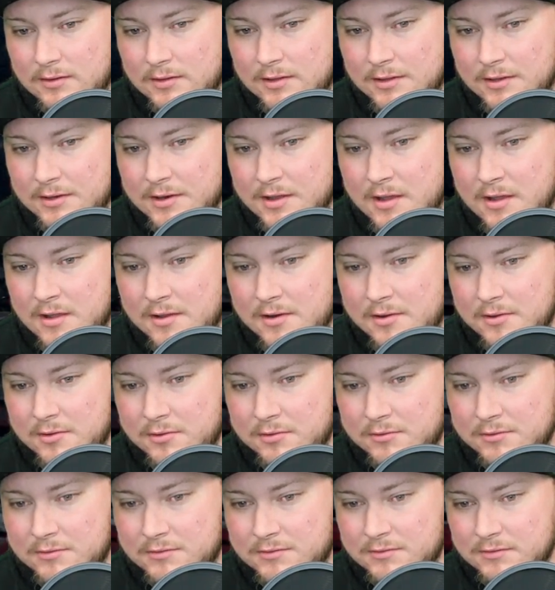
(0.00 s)

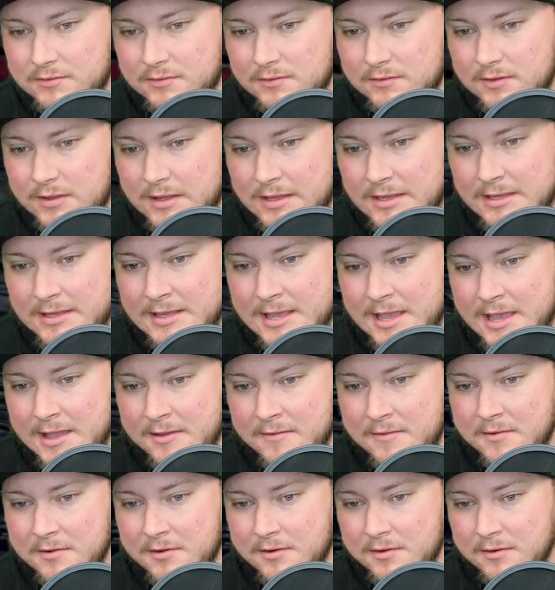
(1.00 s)
Ganados
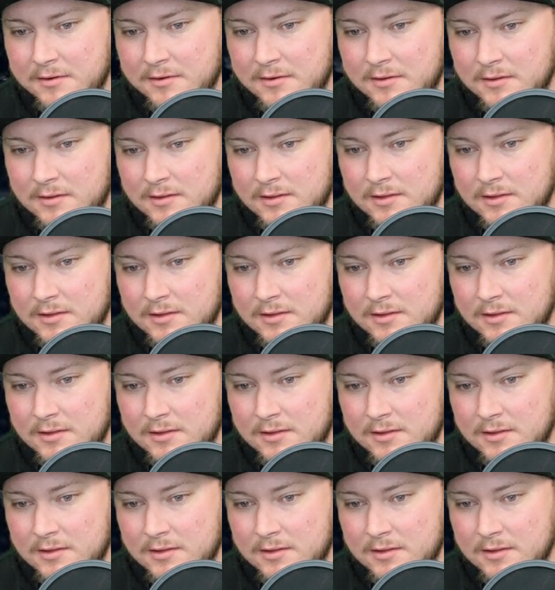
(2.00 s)
encounter.